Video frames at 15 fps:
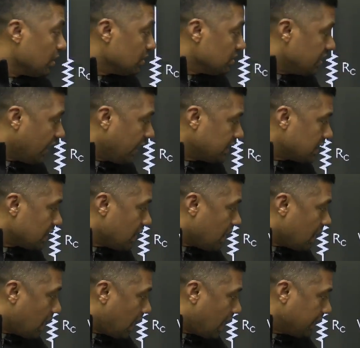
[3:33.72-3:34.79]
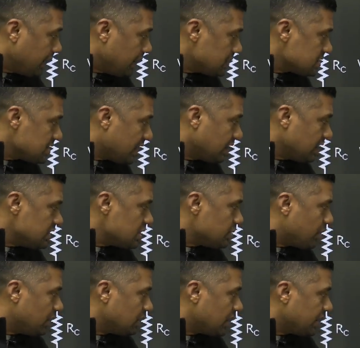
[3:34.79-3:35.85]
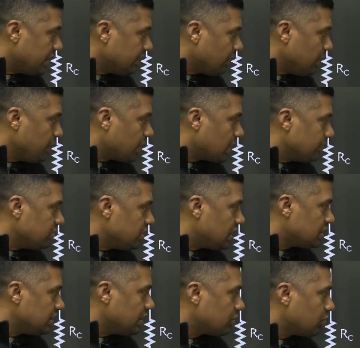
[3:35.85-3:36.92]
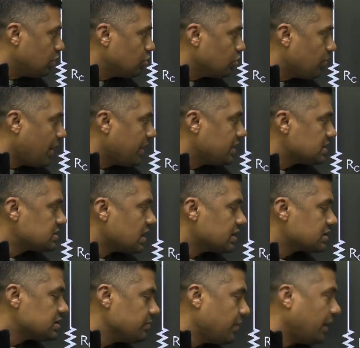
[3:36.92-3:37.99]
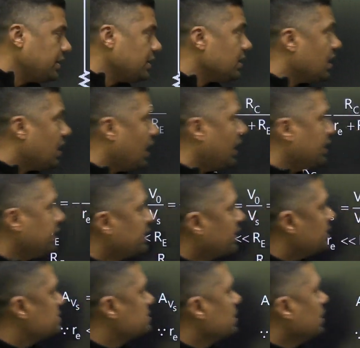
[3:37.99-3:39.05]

that RE is negligible, then it will become nearly equal to minus RC by RE, guys.